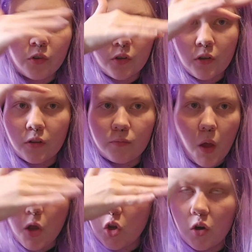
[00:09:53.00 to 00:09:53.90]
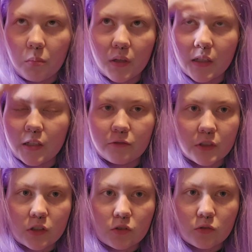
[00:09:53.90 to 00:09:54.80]
gonna completely
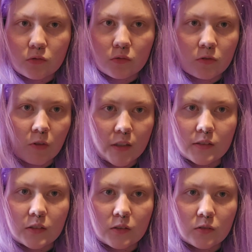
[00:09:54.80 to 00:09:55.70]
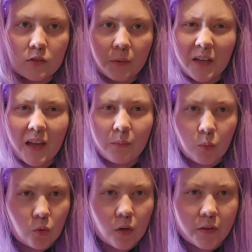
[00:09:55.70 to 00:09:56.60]
redo the rhinestones. I'm gonna add
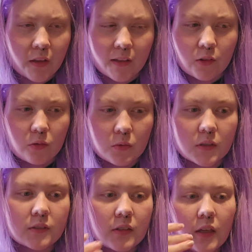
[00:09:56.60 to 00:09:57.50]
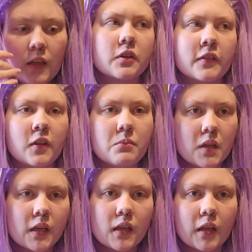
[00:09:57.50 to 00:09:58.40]
more, I think, like little ones, because at the
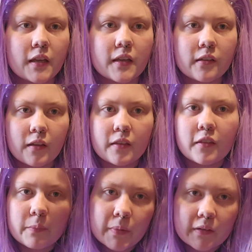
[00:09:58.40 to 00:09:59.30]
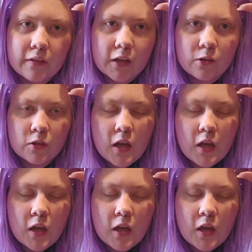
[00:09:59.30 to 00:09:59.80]
minute like it's like this bit styled